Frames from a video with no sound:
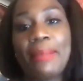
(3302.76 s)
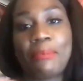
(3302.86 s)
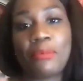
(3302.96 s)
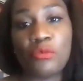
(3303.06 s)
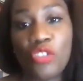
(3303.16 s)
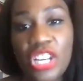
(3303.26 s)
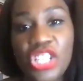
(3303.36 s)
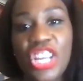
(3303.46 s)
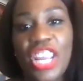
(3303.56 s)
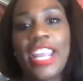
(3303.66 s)
and
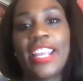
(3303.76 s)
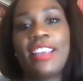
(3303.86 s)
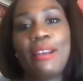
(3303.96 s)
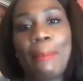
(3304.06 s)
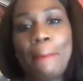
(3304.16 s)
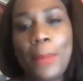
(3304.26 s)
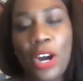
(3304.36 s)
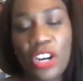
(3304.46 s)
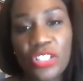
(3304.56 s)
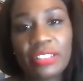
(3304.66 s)
reaching
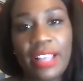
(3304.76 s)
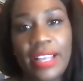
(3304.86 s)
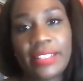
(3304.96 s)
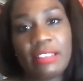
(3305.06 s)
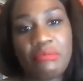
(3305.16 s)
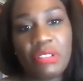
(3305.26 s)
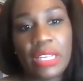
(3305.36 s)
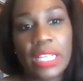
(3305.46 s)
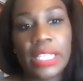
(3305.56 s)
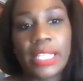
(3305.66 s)
marginalized
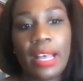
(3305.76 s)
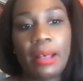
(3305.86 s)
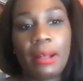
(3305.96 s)
communities